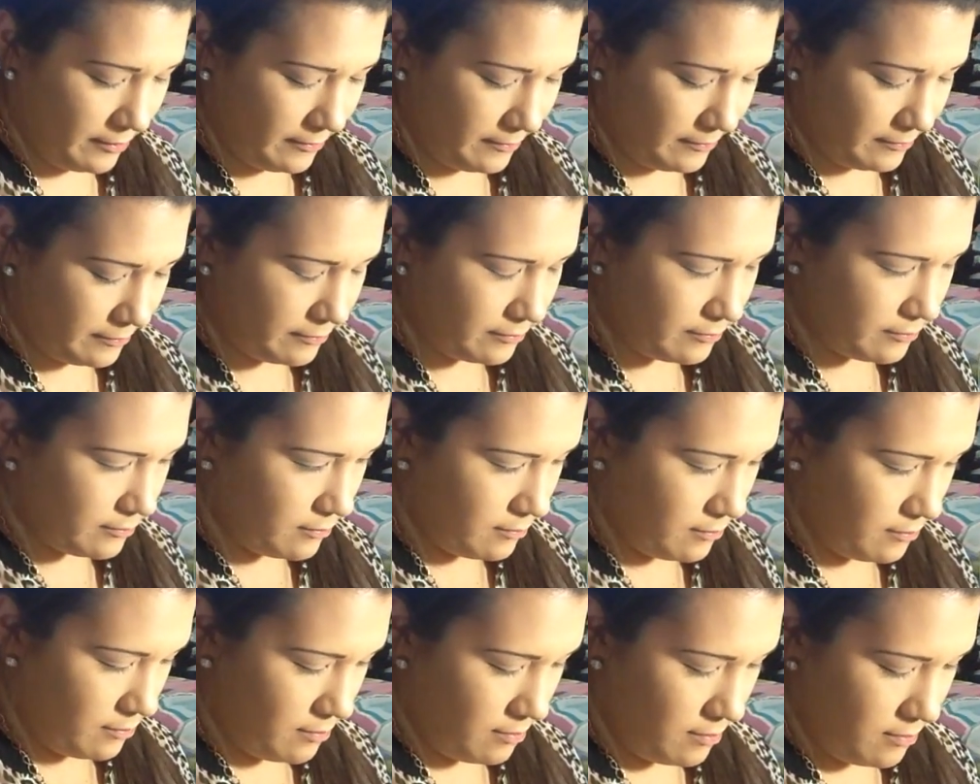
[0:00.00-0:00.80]
I'm
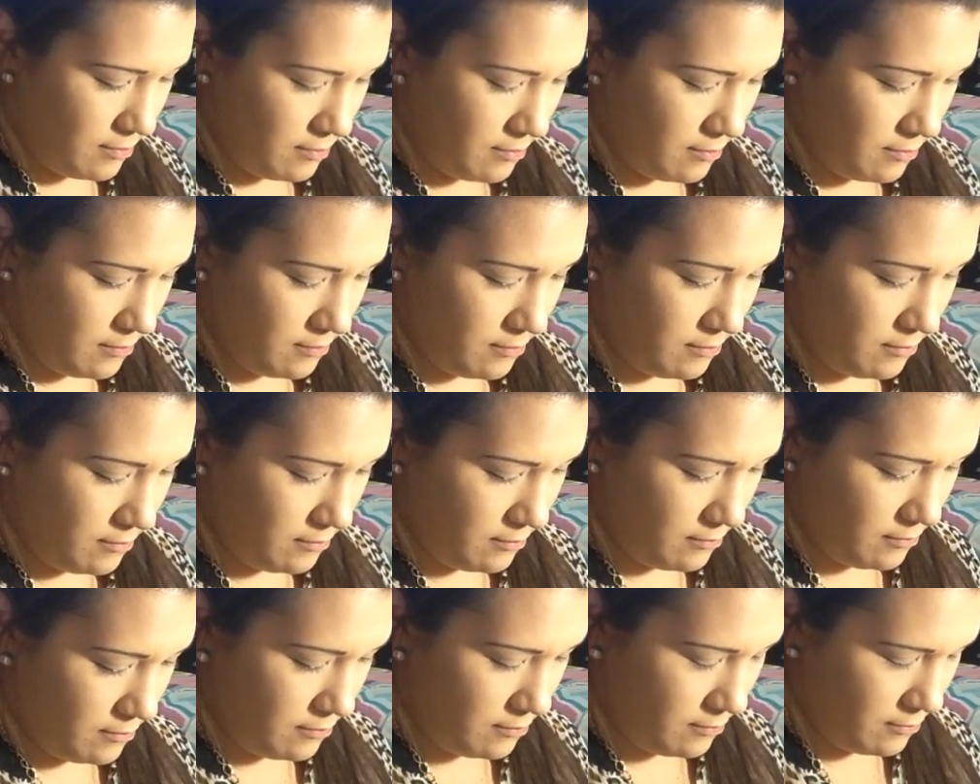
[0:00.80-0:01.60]
going to be
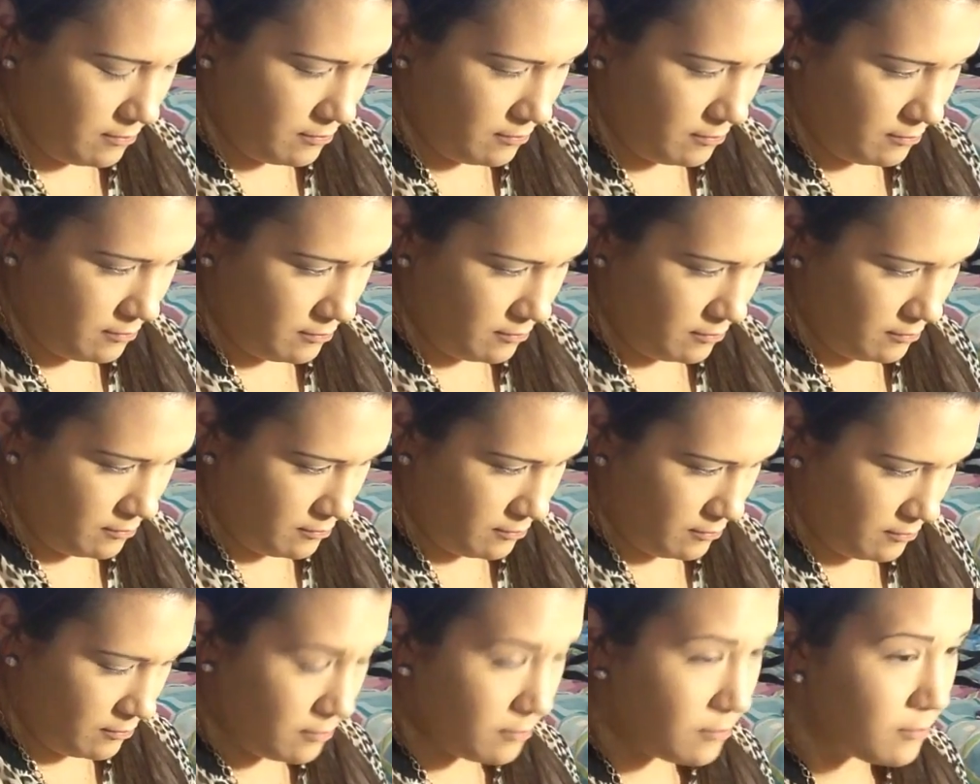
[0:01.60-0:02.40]
setting
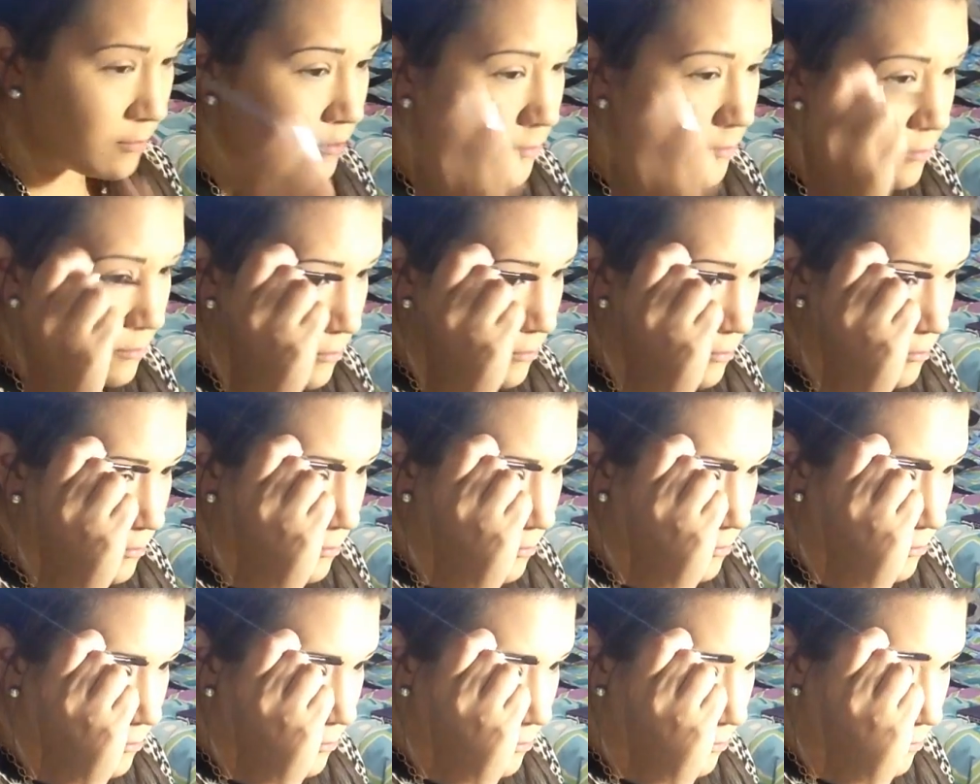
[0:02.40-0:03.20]
my
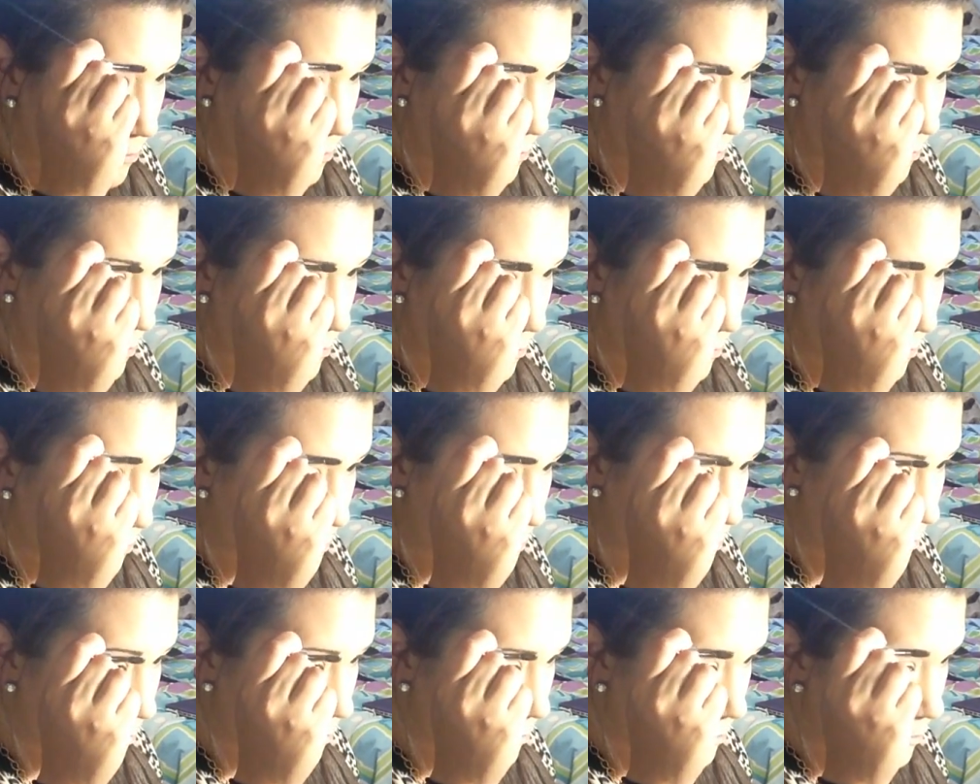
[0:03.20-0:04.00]
eyebrows with that and
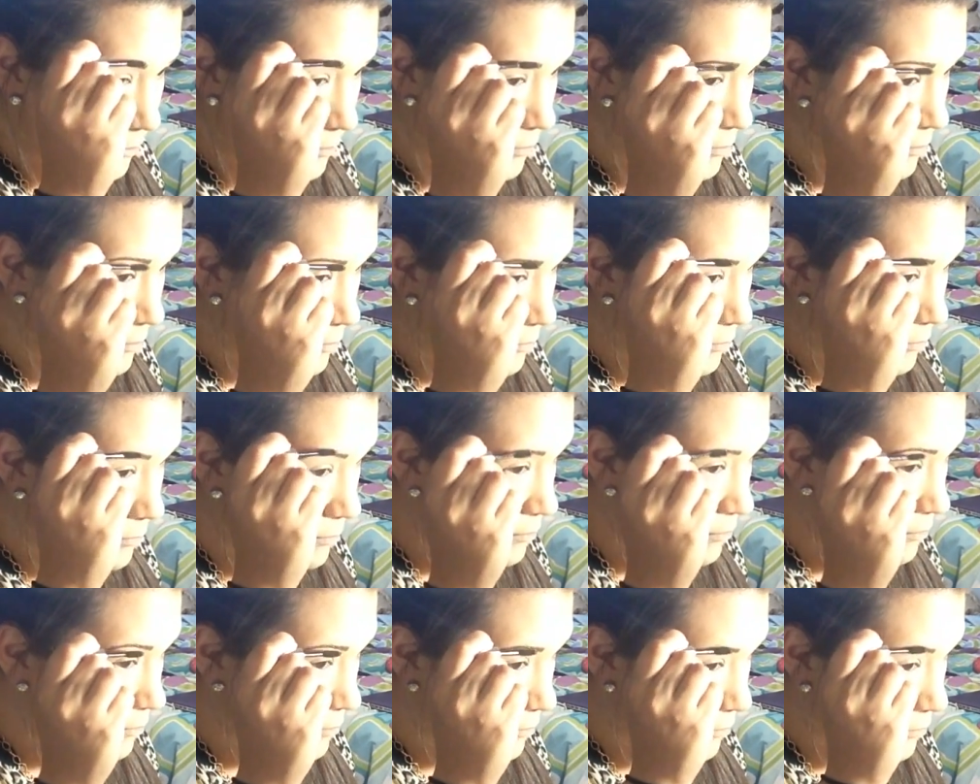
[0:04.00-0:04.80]
just doing a quick
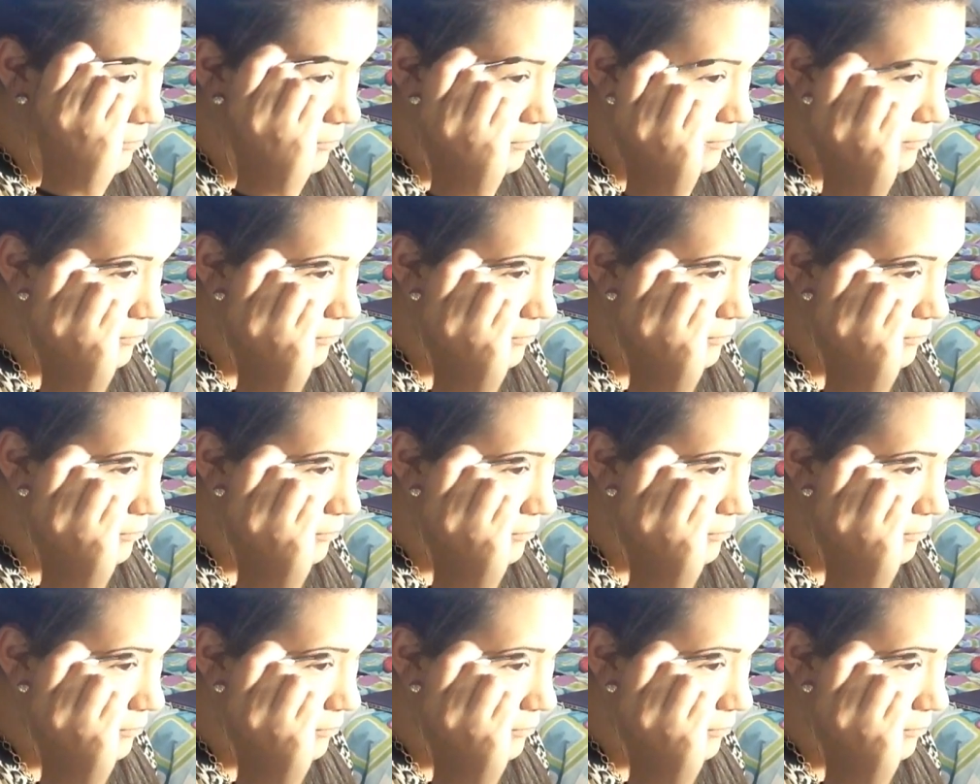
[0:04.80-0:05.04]
layer.